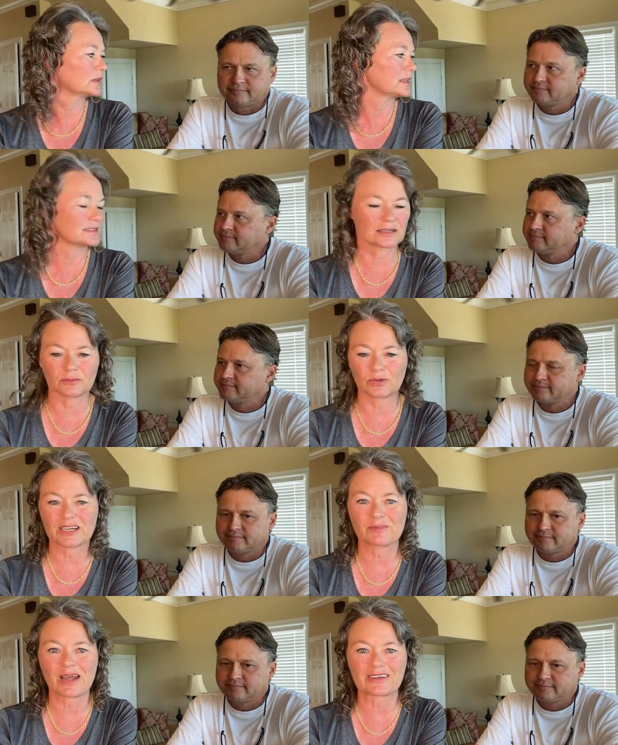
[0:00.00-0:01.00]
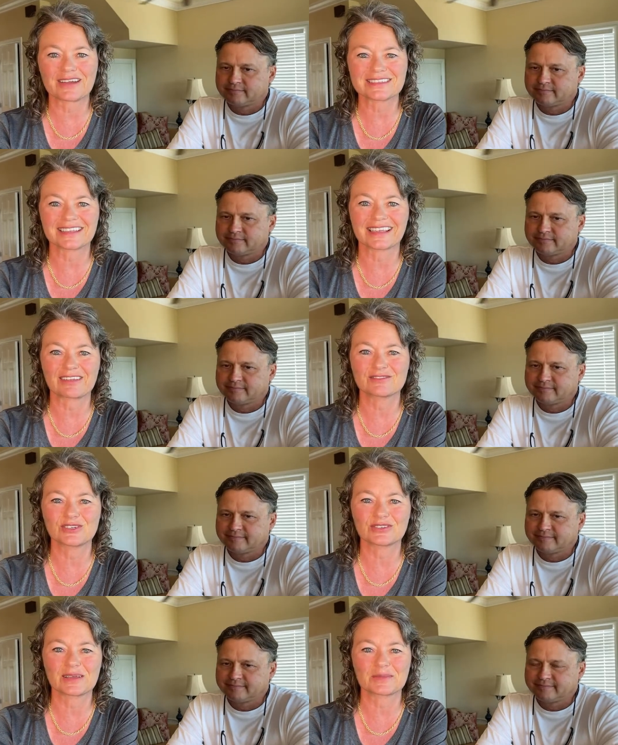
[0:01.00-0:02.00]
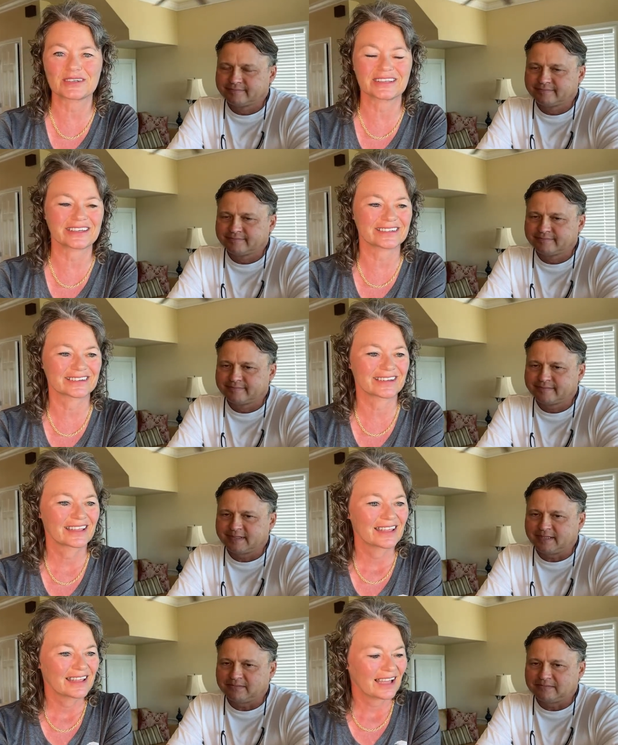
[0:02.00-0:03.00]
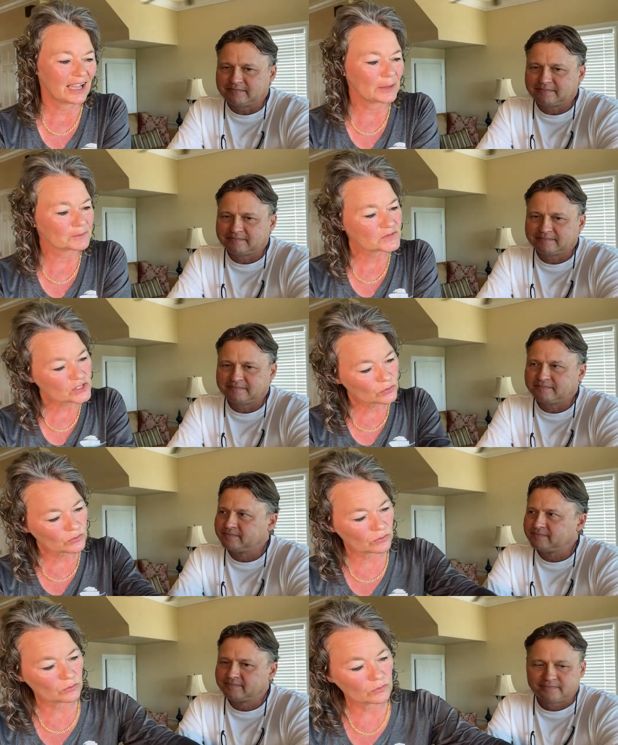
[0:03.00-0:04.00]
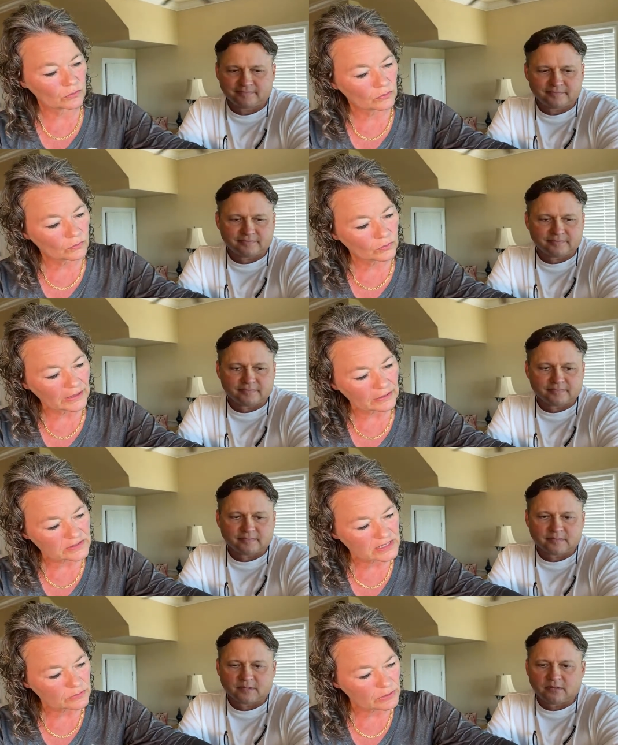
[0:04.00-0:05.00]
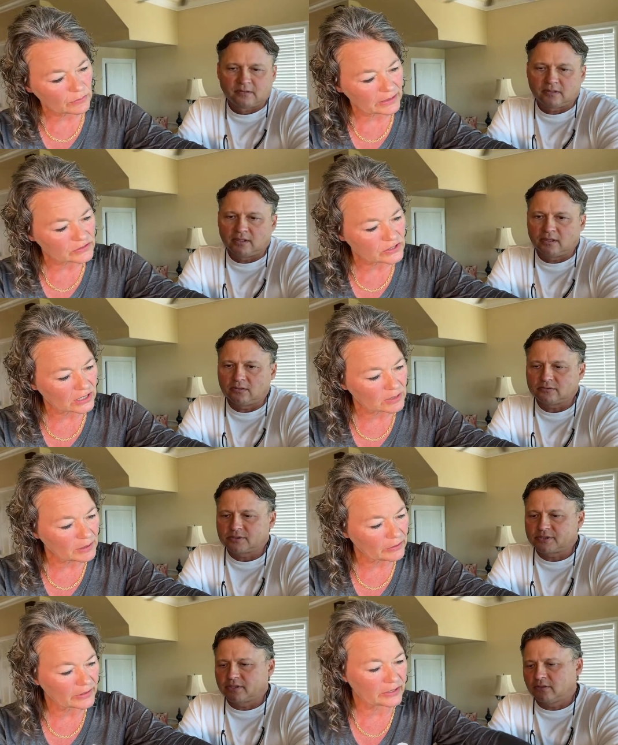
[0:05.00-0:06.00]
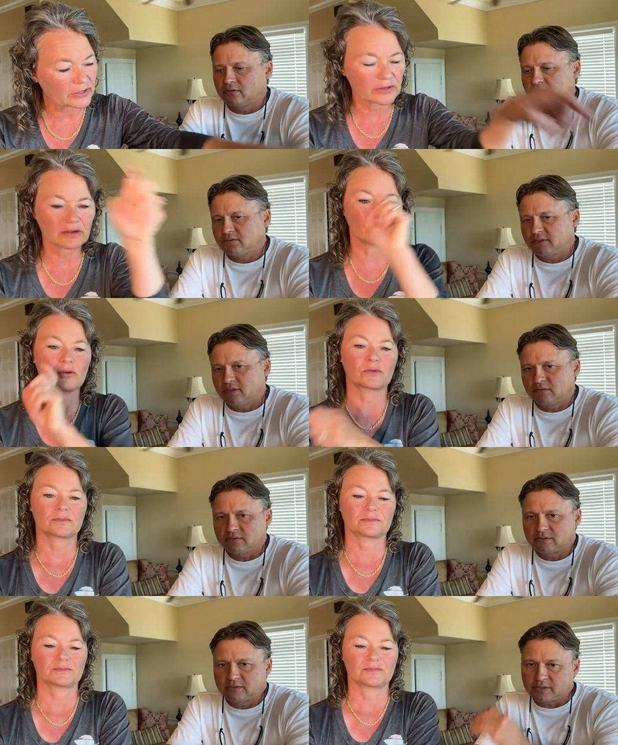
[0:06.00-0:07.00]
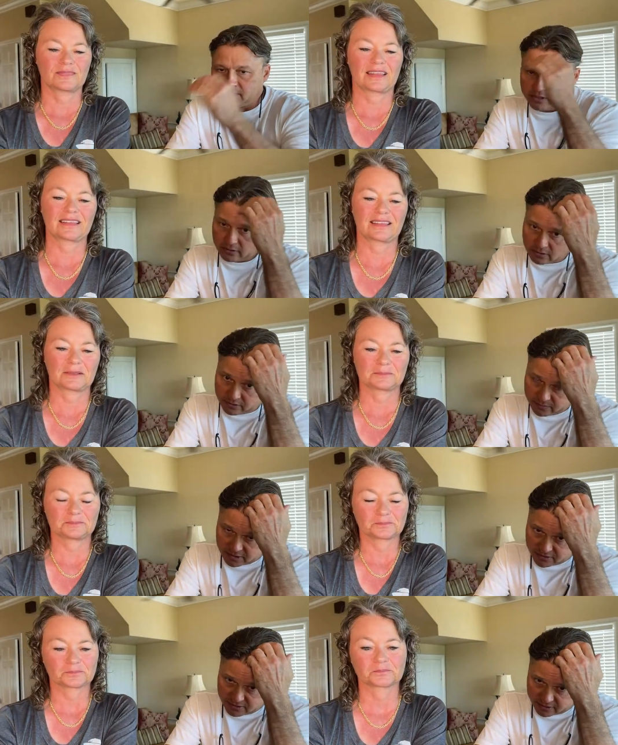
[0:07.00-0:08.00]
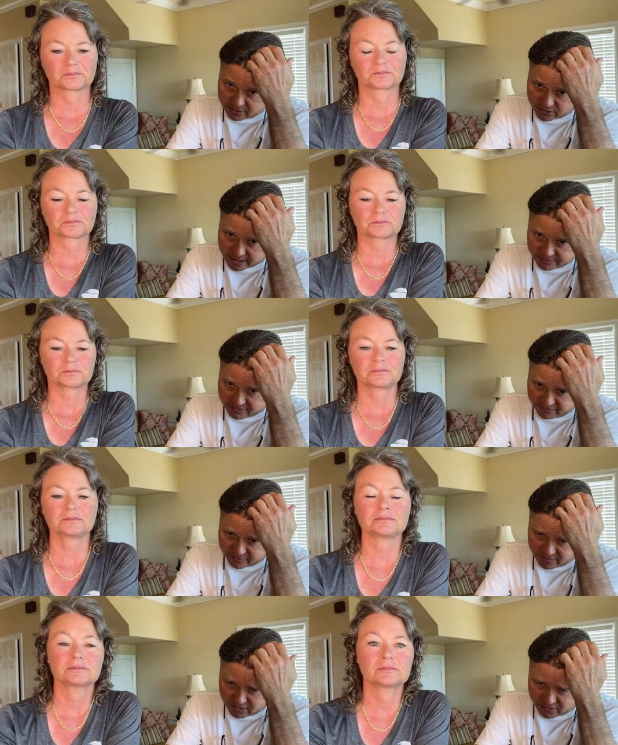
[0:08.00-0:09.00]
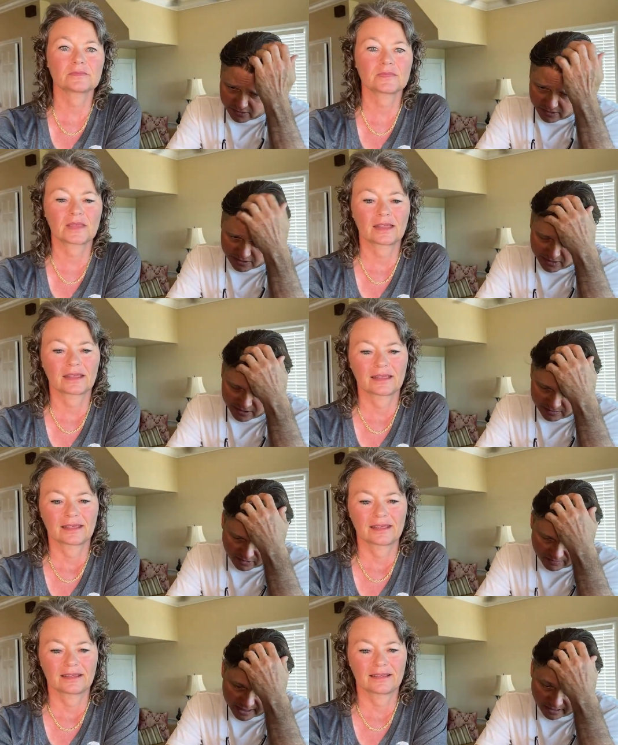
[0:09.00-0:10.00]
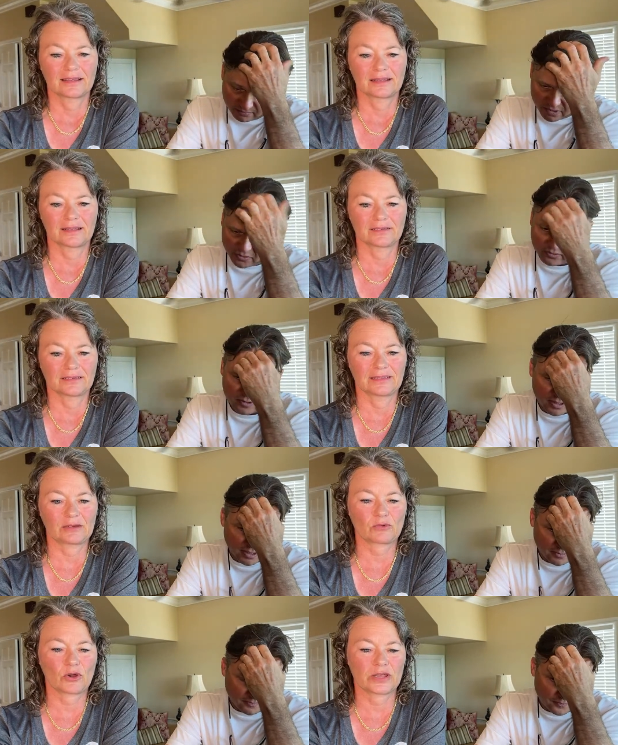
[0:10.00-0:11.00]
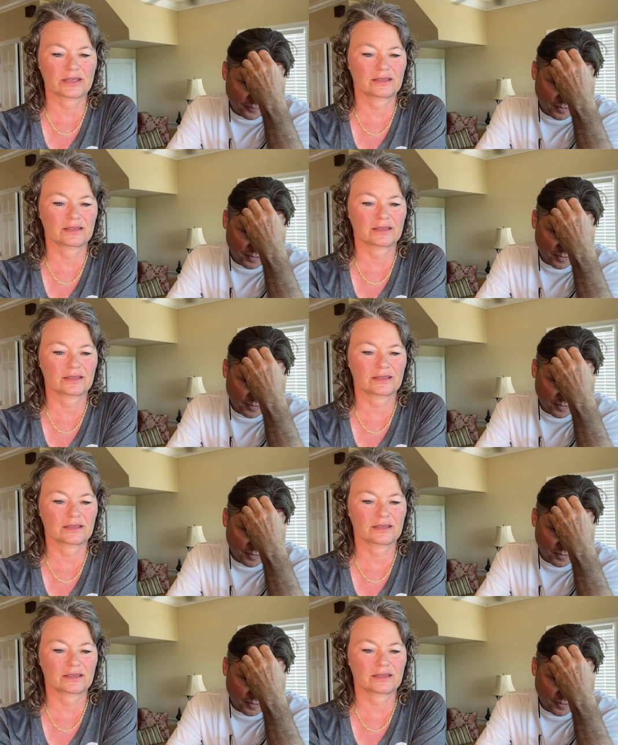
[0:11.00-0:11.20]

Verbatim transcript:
Speaker 1: it's a work in progress, like I've told them earlier. Yep. So what else did we want
Speaker 2: to talk about here? You know, somebody earlier mentioned that they're shopping for a boat. So let's talk about buying a boat.
Speaker 1: Yeah, Roy.